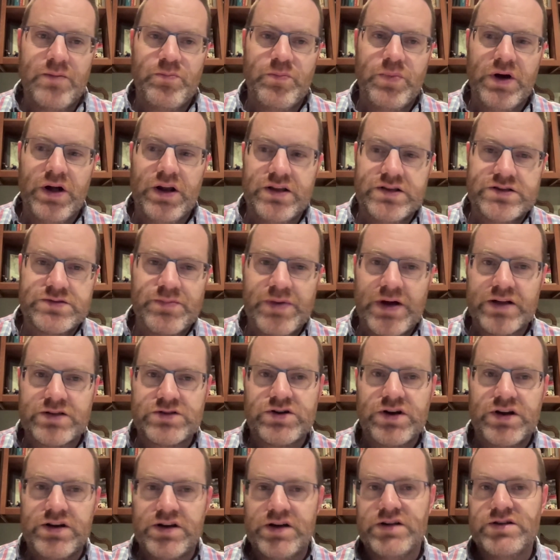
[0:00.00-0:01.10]
but it's about
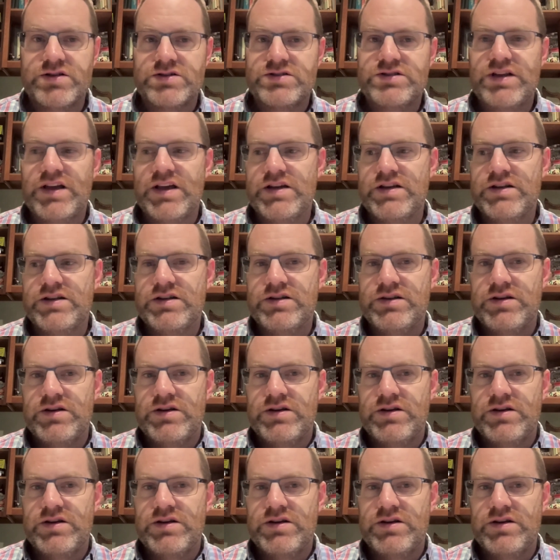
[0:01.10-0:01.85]
trying to understand